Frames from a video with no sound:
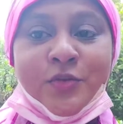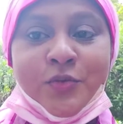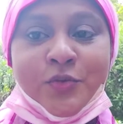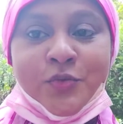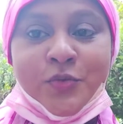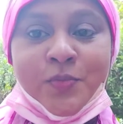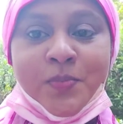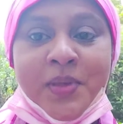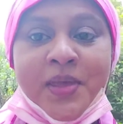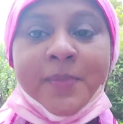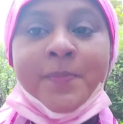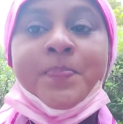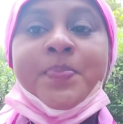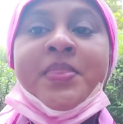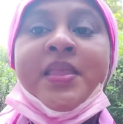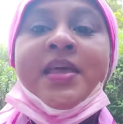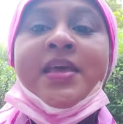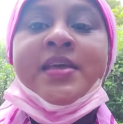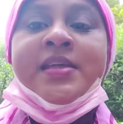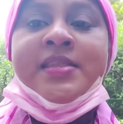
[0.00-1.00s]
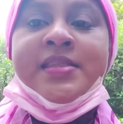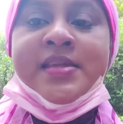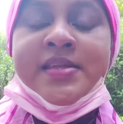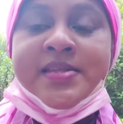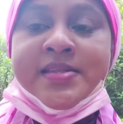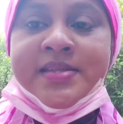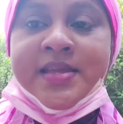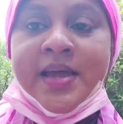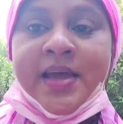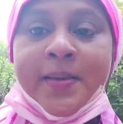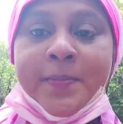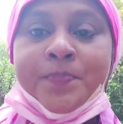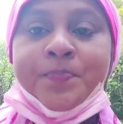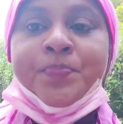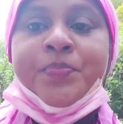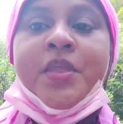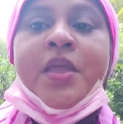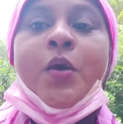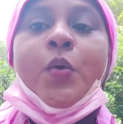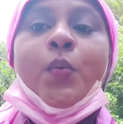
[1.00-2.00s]
do to me. This time,
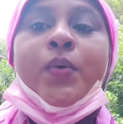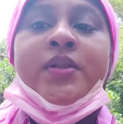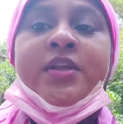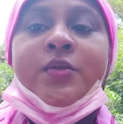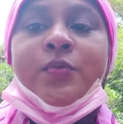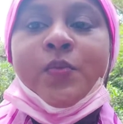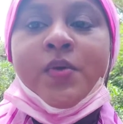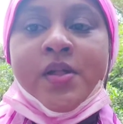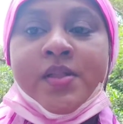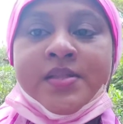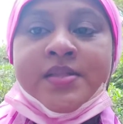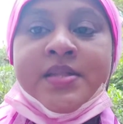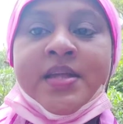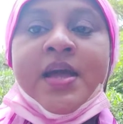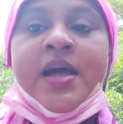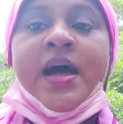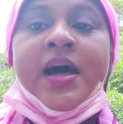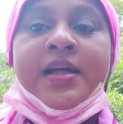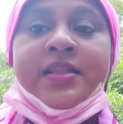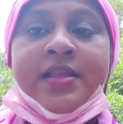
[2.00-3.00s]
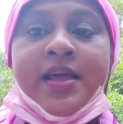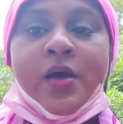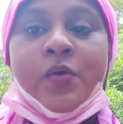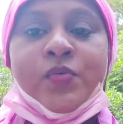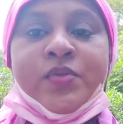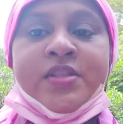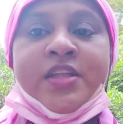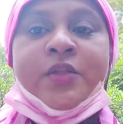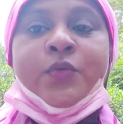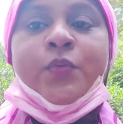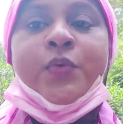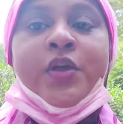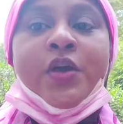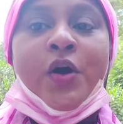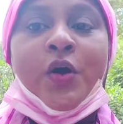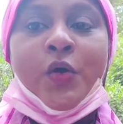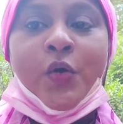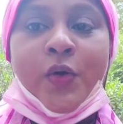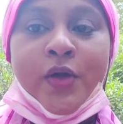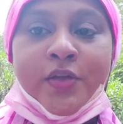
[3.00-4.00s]
when it was announced that we
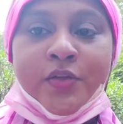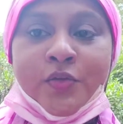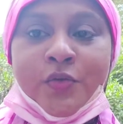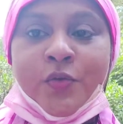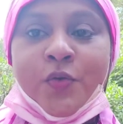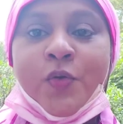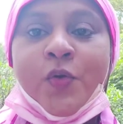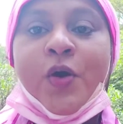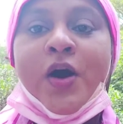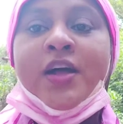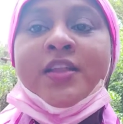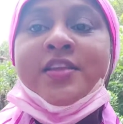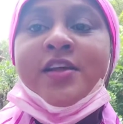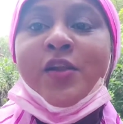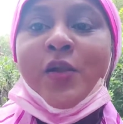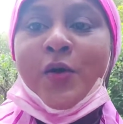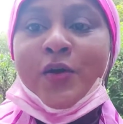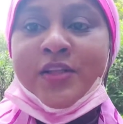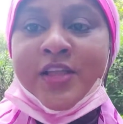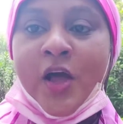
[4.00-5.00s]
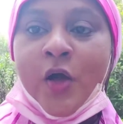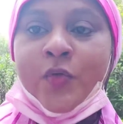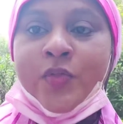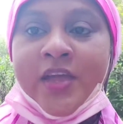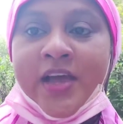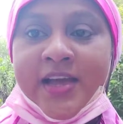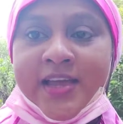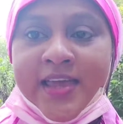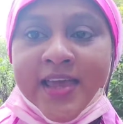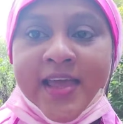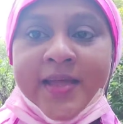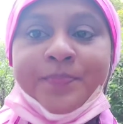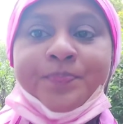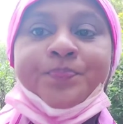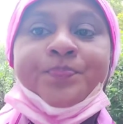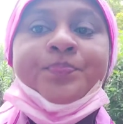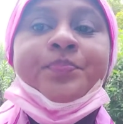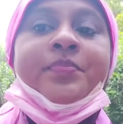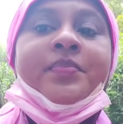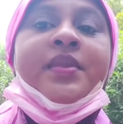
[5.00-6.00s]
are going to go under lockdown again,